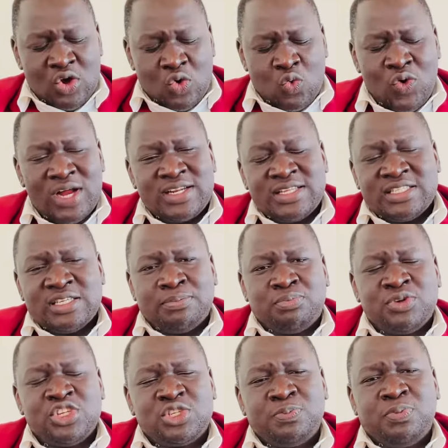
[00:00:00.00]
What is the
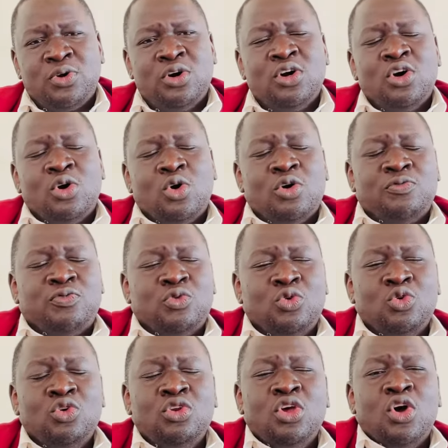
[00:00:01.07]
principle of
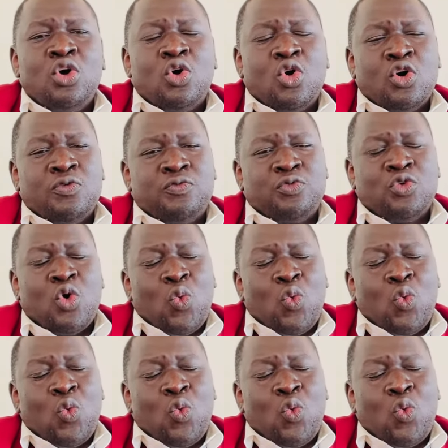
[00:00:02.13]
rule of law?